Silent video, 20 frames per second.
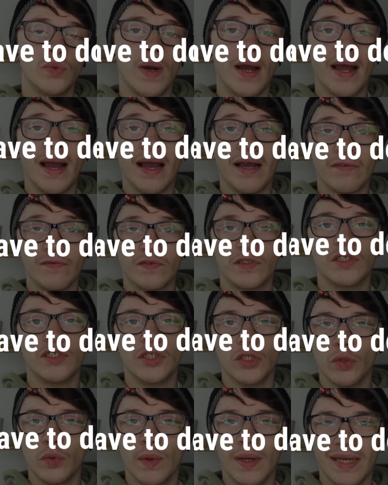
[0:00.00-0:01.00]
I have to
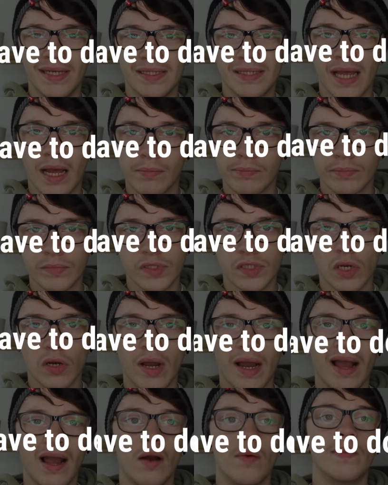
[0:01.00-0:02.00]
do exams? Or
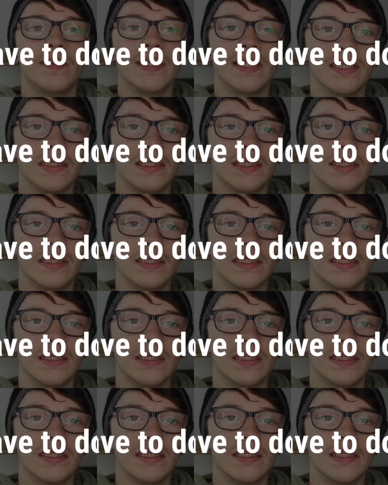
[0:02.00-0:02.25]
how many